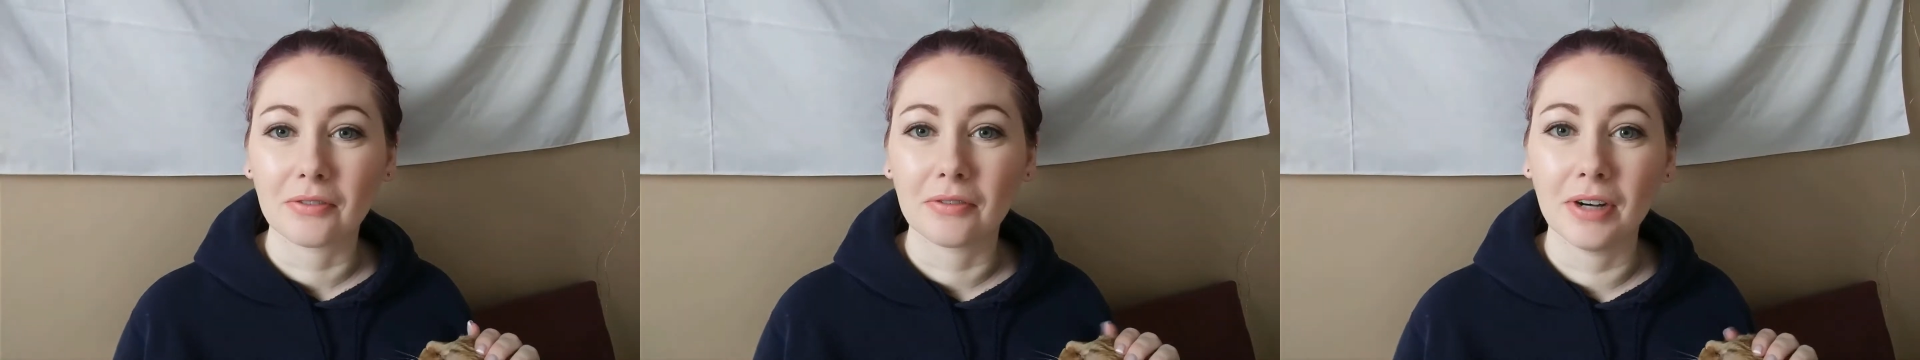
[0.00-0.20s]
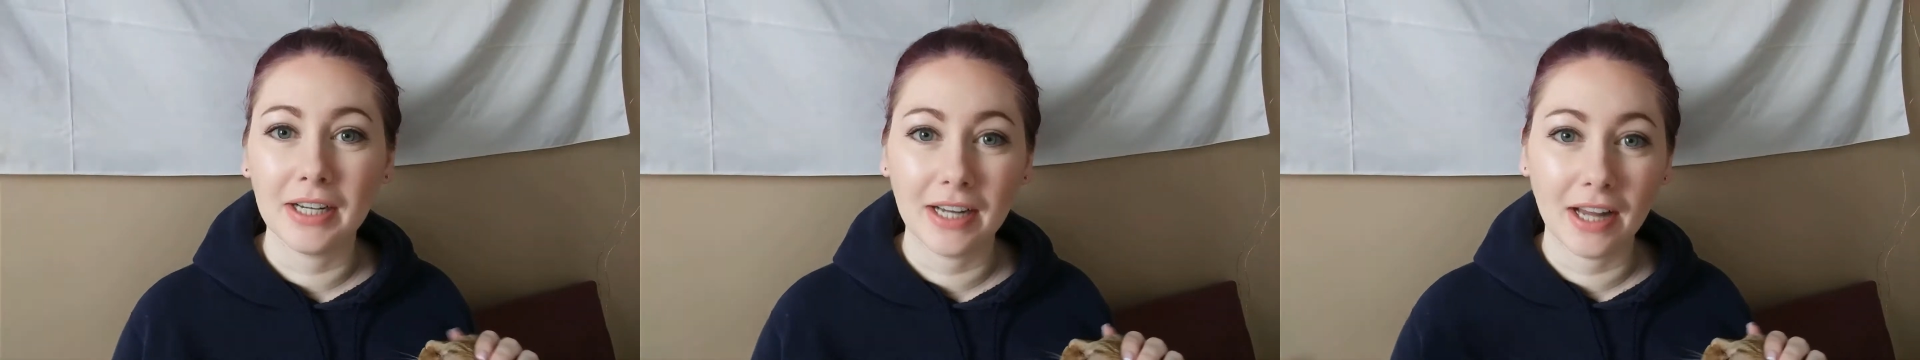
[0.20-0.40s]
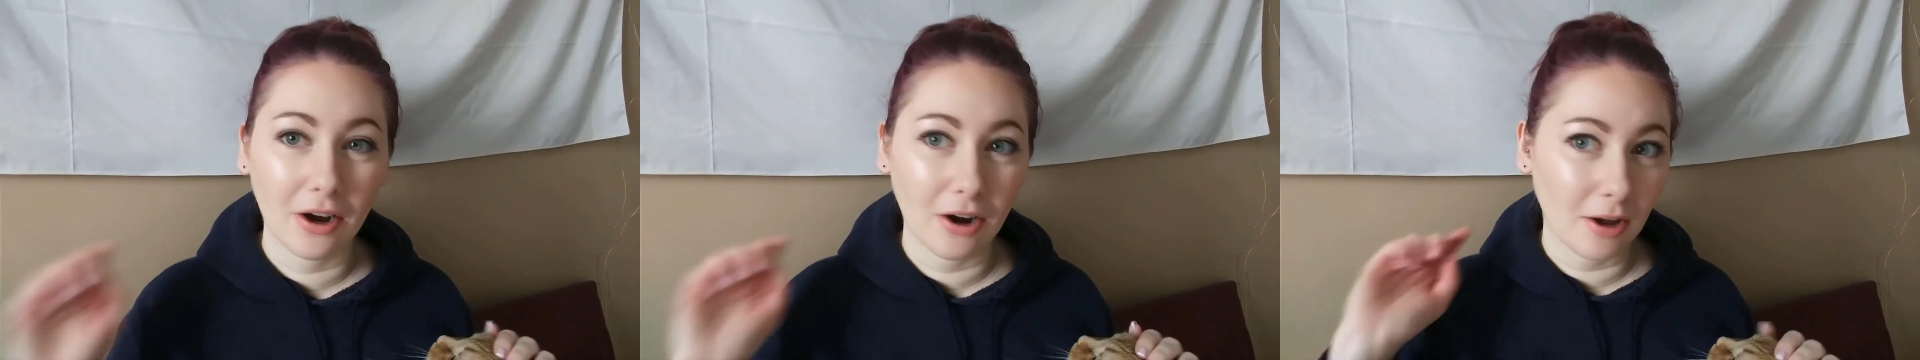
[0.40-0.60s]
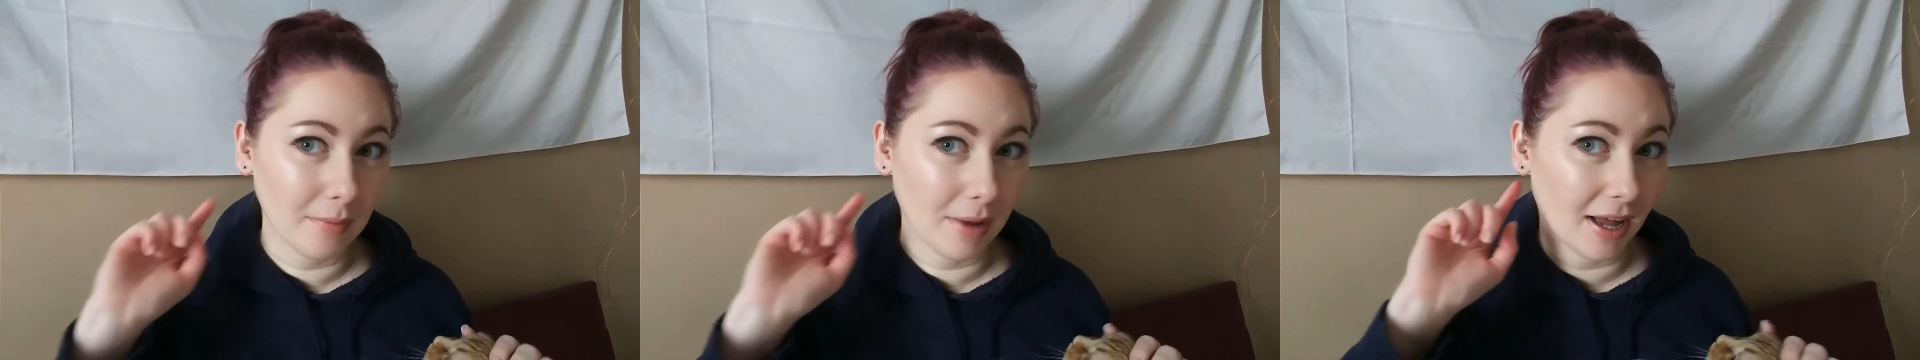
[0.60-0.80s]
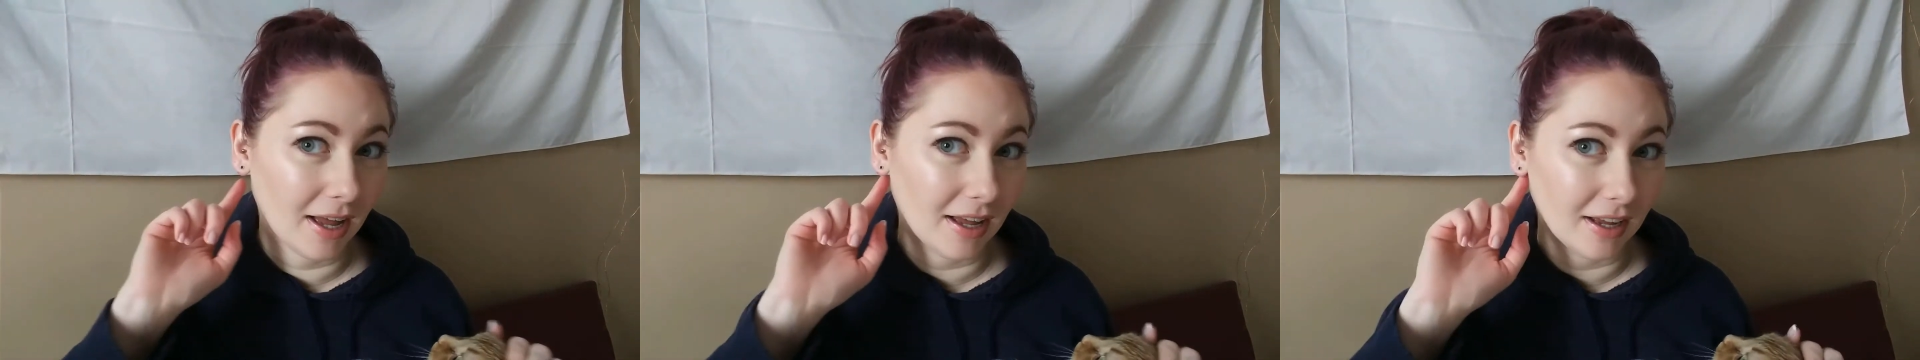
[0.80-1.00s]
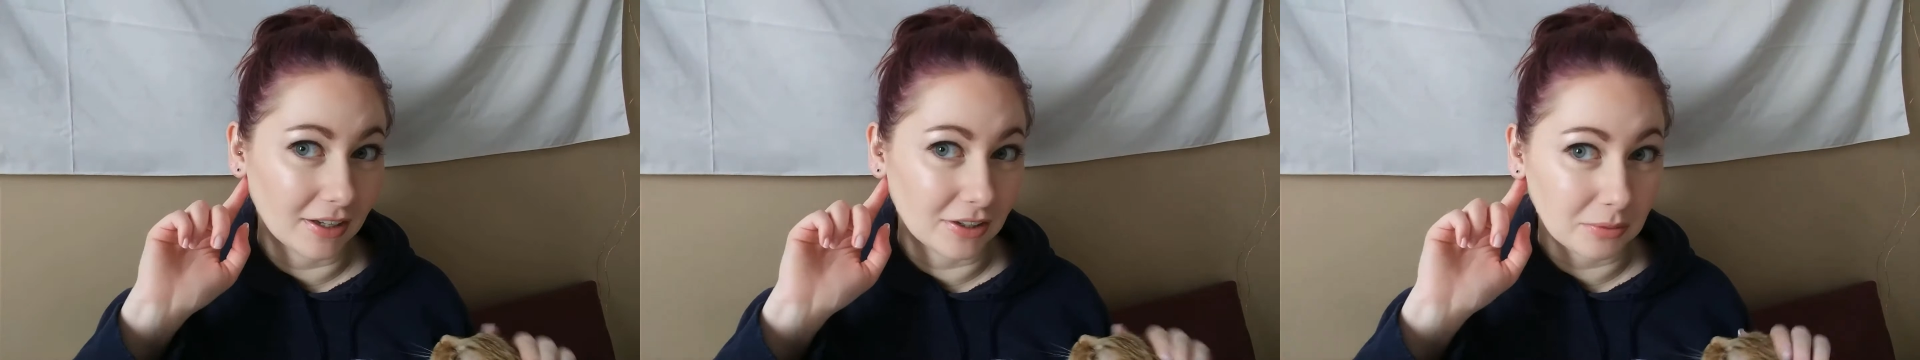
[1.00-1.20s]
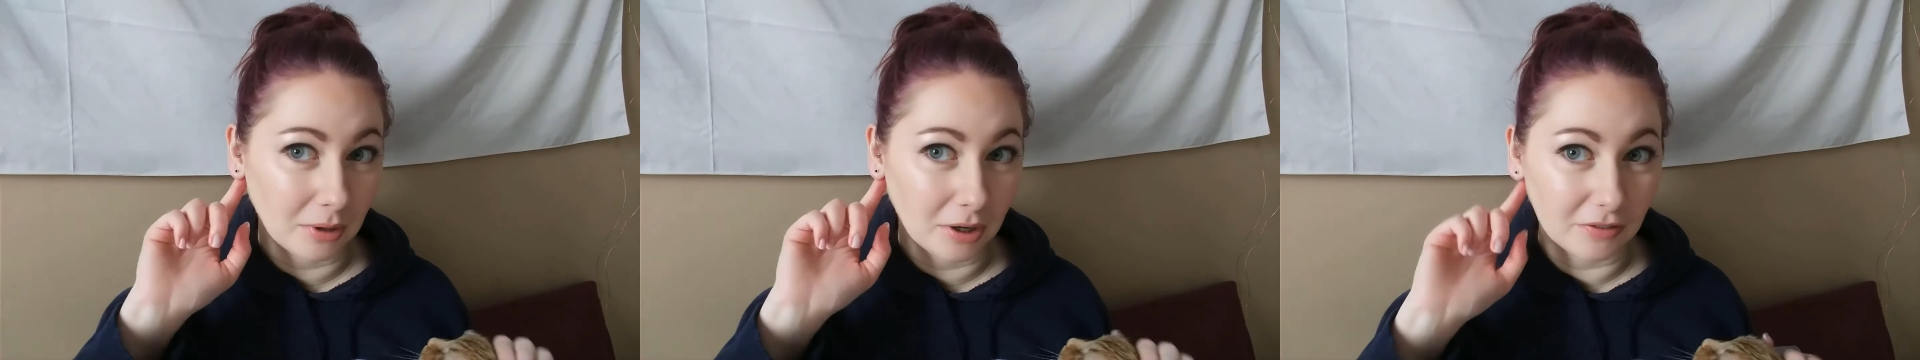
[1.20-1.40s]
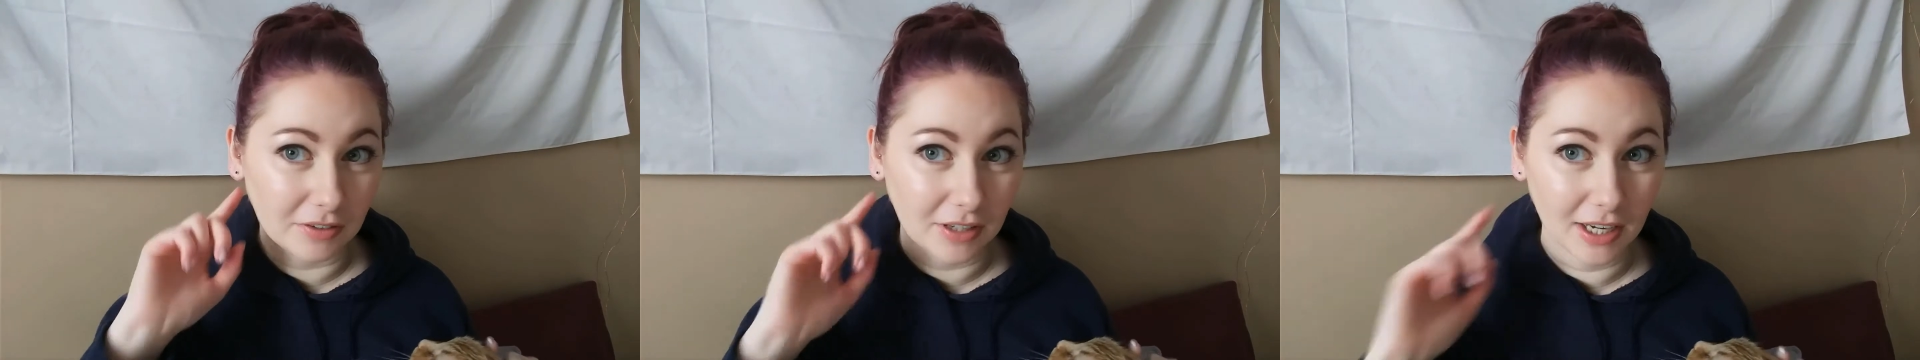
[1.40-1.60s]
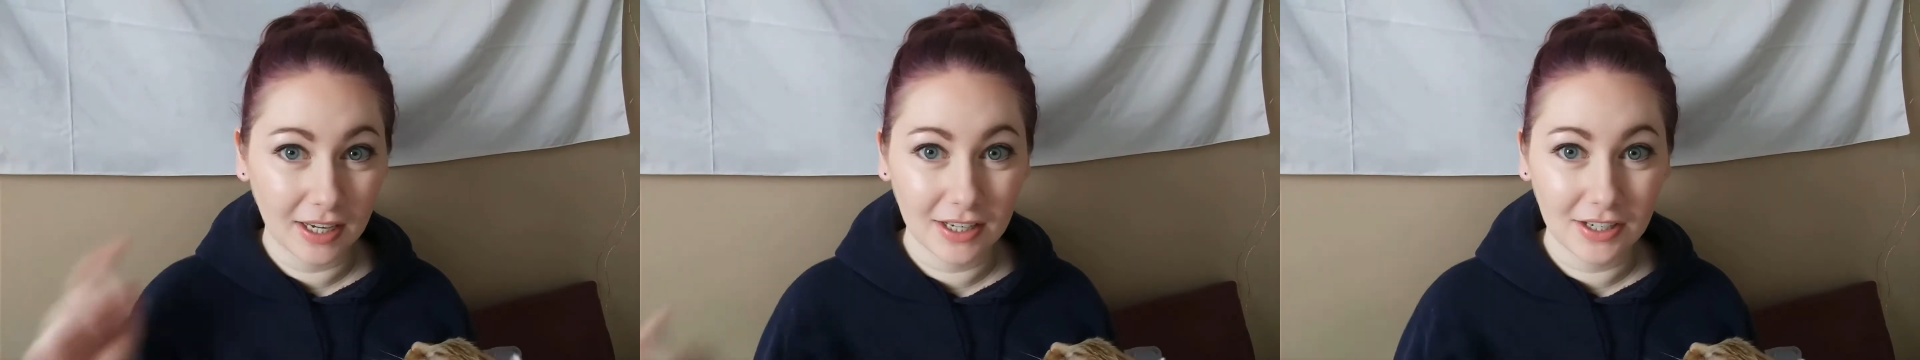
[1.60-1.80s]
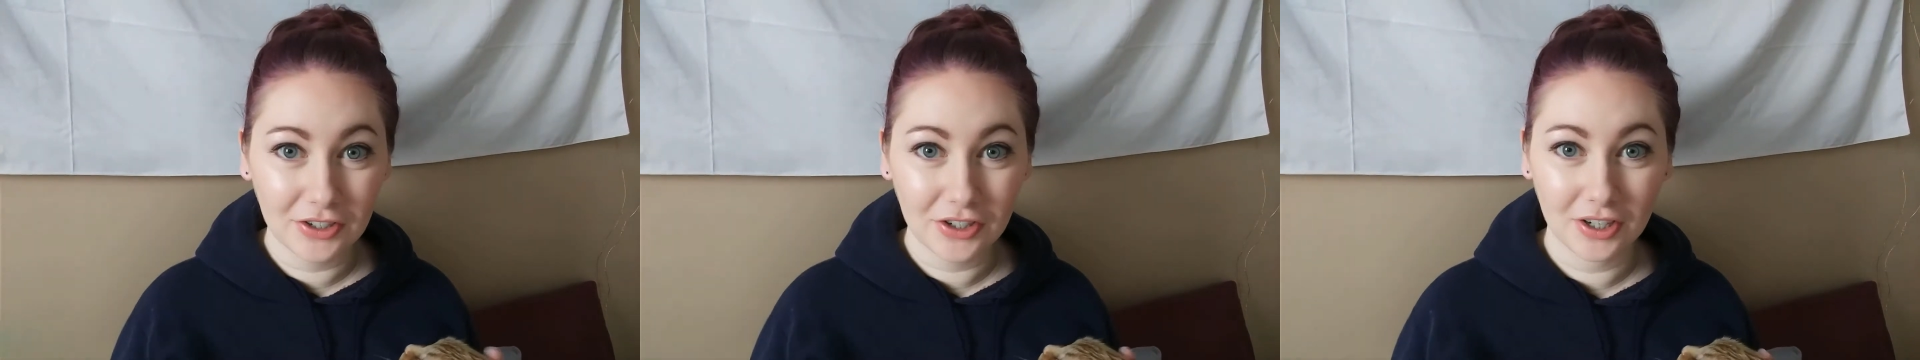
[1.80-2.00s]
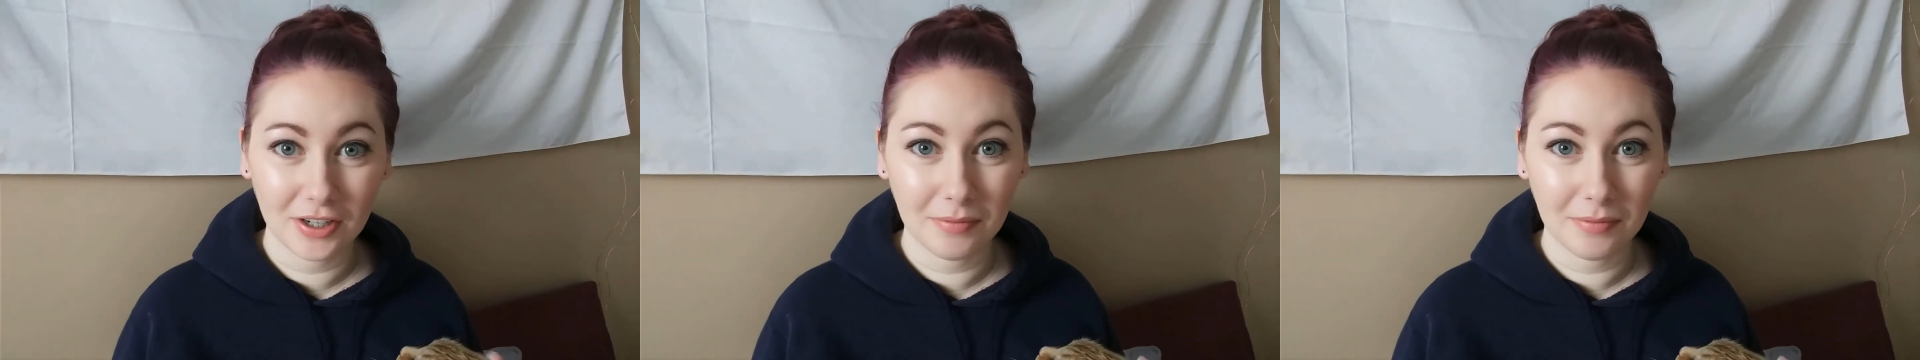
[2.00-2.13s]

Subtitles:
Right now I'm at a 12 gauge